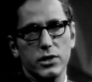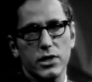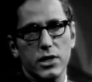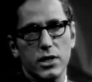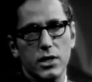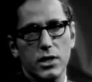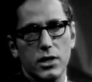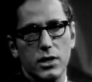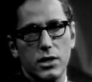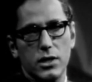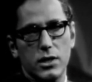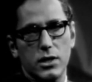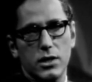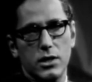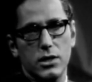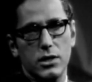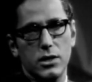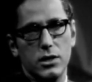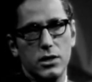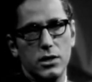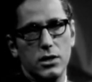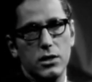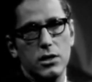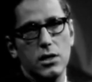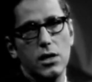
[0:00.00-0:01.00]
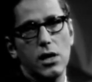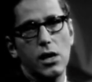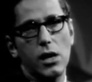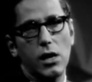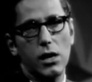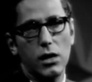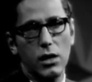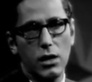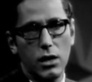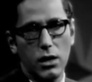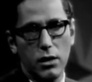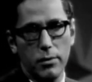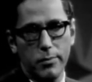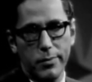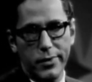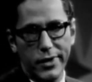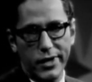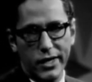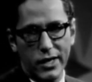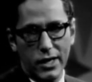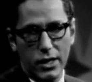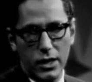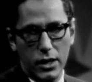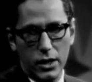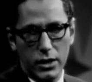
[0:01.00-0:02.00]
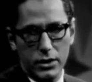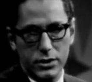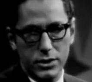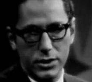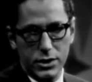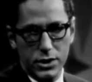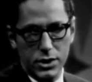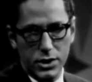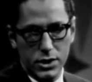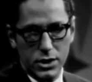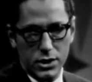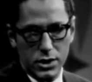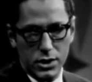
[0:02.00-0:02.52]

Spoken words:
the ability.